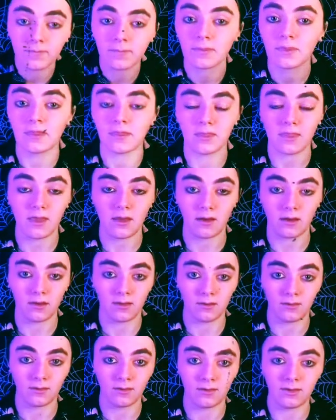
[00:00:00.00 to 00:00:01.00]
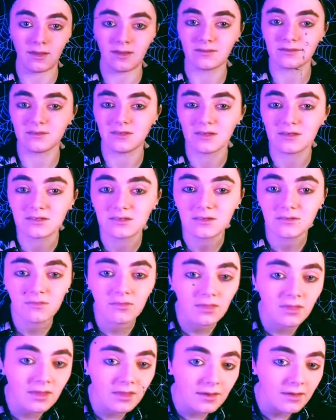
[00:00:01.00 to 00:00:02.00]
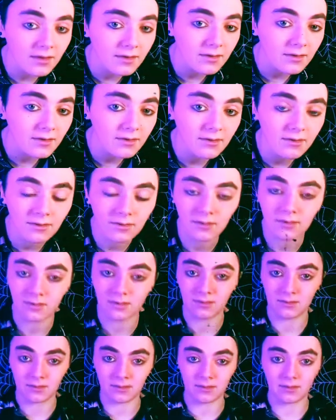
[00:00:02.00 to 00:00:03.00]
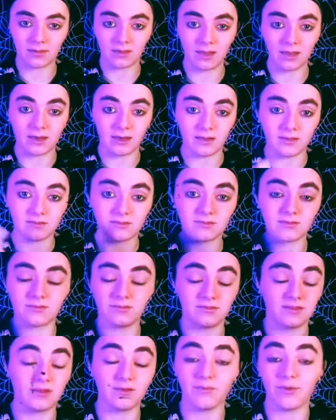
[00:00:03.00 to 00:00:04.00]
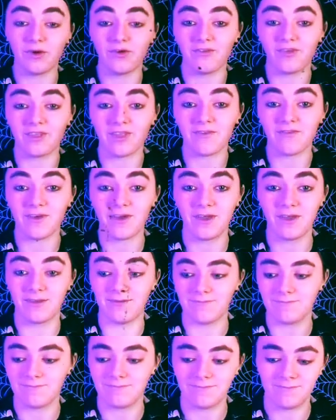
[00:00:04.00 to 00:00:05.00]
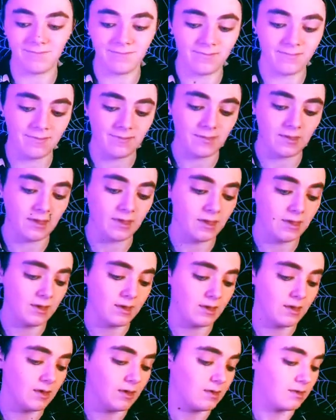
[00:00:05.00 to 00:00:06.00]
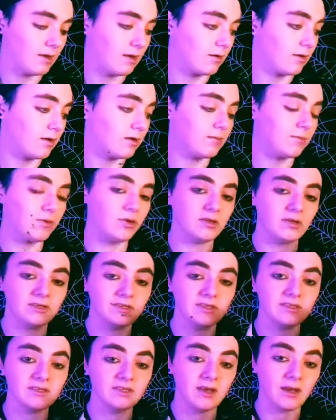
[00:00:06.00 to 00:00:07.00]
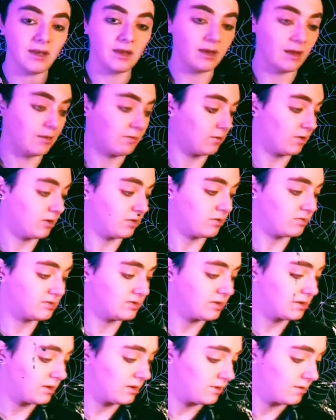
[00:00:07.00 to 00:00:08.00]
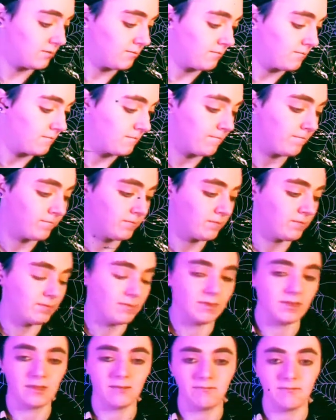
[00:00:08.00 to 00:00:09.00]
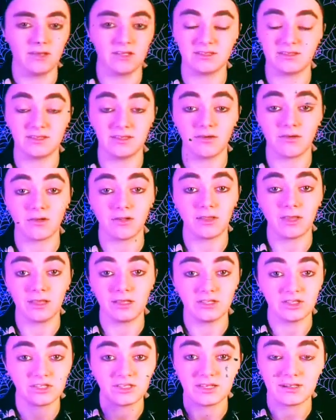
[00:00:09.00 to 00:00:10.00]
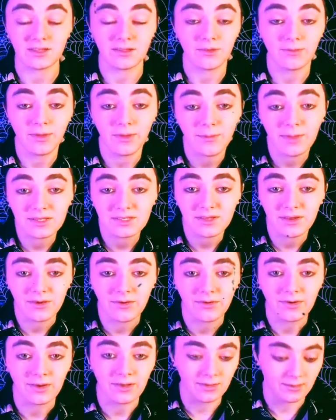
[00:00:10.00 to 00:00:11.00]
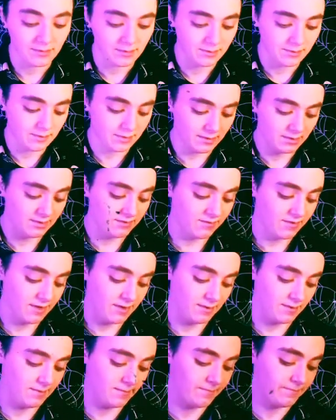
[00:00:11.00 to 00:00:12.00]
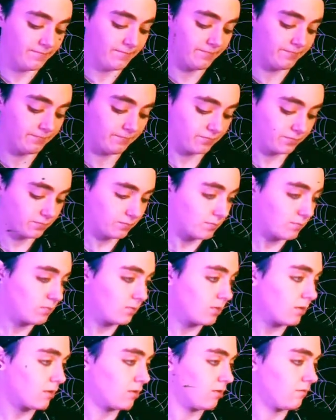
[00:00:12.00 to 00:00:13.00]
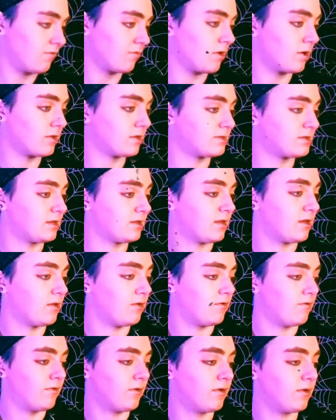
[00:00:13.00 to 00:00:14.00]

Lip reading: There. Now it's not so thick. And it's still perfectly fine. Now I'm going to put this aside. I'm going to use it again. It's still clean, just has a little bit of mascara on it. It's fine. Forgot to set that over.